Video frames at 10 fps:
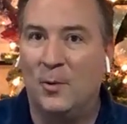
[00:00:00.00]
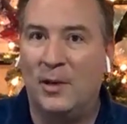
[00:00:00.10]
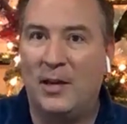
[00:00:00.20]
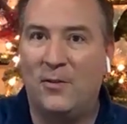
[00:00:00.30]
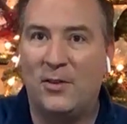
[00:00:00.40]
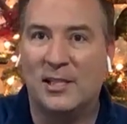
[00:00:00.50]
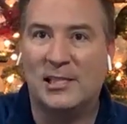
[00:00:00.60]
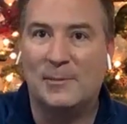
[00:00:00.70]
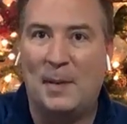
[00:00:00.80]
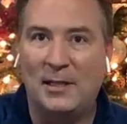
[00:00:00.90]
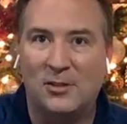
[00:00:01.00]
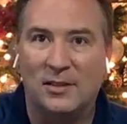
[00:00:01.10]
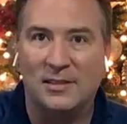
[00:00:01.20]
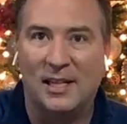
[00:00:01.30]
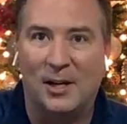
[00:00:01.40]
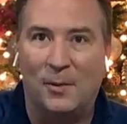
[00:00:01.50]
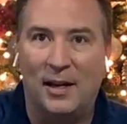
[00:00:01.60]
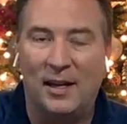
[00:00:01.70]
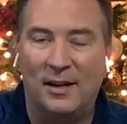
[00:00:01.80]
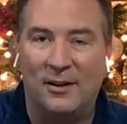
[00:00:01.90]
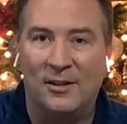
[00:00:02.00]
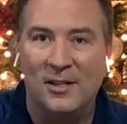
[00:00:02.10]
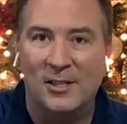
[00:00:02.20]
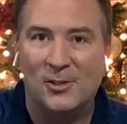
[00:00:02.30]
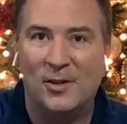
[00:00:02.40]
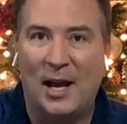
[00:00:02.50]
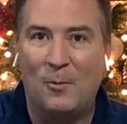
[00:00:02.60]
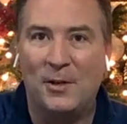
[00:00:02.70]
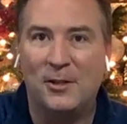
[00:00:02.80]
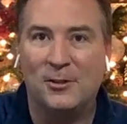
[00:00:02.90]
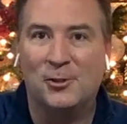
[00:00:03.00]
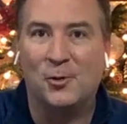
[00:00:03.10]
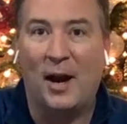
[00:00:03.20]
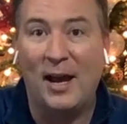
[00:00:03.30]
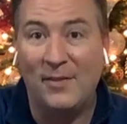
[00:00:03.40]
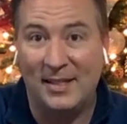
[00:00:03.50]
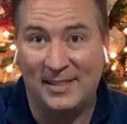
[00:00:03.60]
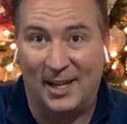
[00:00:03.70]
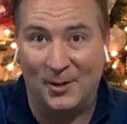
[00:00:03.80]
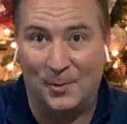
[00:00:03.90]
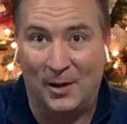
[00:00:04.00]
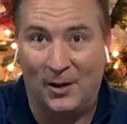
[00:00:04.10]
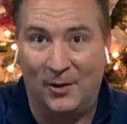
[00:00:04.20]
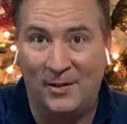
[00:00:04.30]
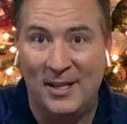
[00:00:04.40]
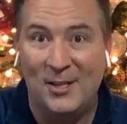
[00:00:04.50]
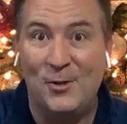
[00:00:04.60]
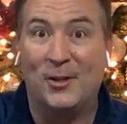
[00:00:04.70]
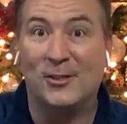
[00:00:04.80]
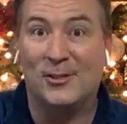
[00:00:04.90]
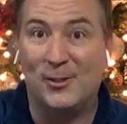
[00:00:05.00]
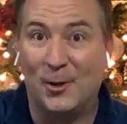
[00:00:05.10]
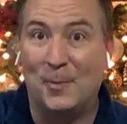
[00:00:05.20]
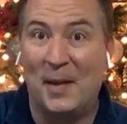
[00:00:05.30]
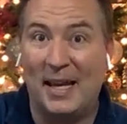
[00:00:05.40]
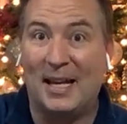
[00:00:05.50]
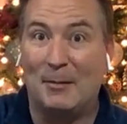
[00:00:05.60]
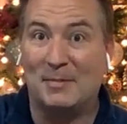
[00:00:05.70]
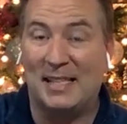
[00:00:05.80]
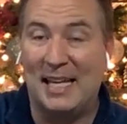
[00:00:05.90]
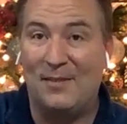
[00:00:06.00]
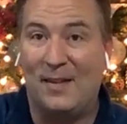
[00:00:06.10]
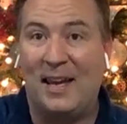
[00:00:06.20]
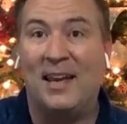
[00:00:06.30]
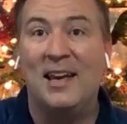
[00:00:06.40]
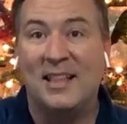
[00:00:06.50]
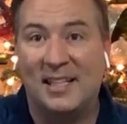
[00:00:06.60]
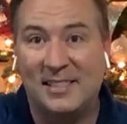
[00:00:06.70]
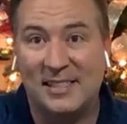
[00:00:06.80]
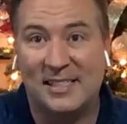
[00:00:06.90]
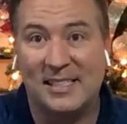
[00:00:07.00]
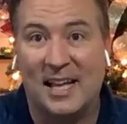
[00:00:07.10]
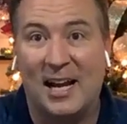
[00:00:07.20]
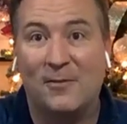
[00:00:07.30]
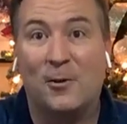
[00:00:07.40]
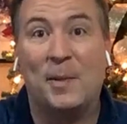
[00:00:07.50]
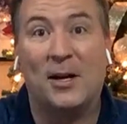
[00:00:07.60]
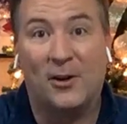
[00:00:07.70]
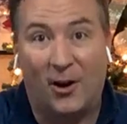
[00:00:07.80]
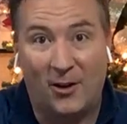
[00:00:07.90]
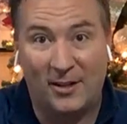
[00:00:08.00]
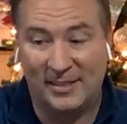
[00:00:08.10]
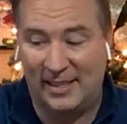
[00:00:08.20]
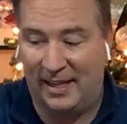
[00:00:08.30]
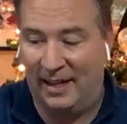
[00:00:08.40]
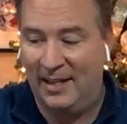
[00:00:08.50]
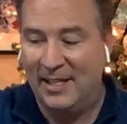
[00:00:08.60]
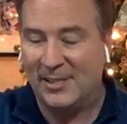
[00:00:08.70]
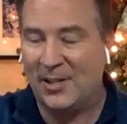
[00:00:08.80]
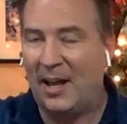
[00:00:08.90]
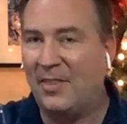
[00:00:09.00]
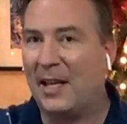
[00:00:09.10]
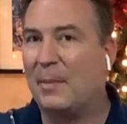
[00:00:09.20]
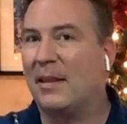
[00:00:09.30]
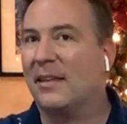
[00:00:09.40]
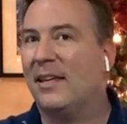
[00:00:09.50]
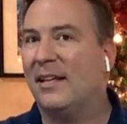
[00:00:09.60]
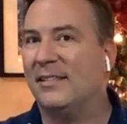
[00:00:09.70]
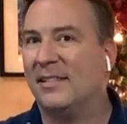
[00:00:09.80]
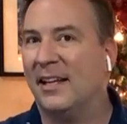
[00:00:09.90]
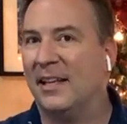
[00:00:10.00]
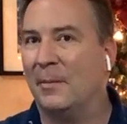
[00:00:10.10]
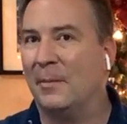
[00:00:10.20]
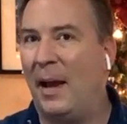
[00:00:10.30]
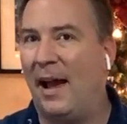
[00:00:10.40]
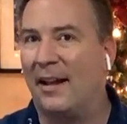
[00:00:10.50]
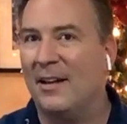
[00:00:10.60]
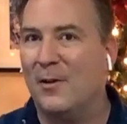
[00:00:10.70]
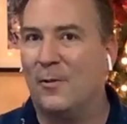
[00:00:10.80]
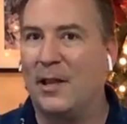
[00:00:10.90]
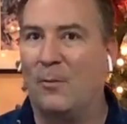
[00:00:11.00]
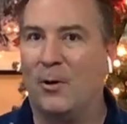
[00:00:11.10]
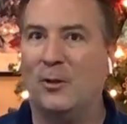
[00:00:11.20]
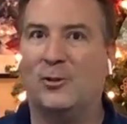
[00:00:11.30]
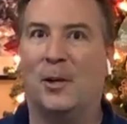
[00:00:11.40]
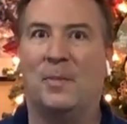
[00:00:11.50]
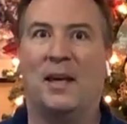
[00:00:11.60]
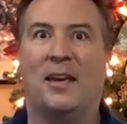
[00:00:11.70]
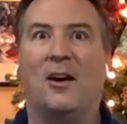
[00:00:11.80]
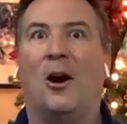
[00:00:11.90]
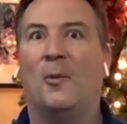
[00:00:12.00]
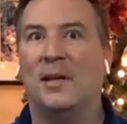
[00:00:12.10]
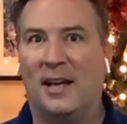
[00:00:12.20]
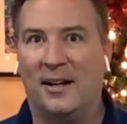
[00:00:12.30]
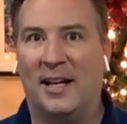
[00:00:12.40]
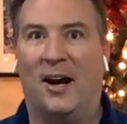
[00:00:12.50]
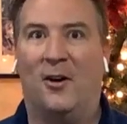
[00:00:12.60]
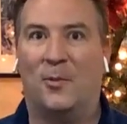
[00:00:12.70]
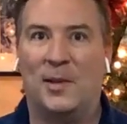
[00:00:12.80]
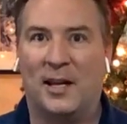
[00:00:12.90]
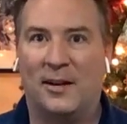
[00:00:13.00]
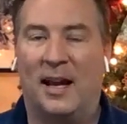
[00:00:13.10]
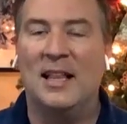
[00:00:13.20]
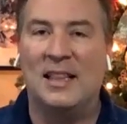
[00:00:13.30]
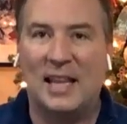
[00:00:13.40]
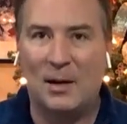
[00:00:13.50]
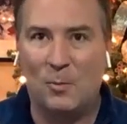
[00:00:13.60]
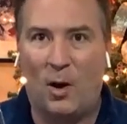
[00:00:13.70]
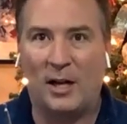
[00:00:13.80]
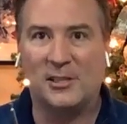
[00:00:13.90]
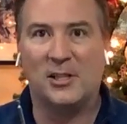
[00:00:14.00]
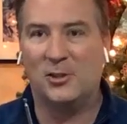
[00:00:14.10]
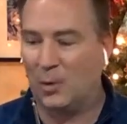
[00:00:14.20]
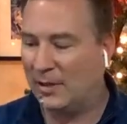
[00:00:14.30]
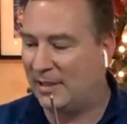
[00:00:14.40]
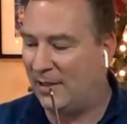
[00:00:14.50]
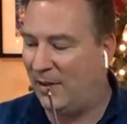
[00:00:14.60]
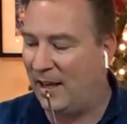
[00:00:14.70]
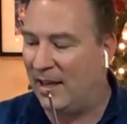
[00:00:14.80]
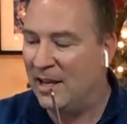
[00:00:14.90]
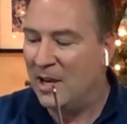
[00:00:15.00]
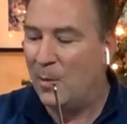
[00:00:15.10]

We give you this special antenna right here, so now when you're driving down the road, you can still pick up TV. This is designed to be a car antenna. So now think about the kids sitting in the back for that road trip thinking, are we there yet? Are we there yet? Let them watch and enjoy TV.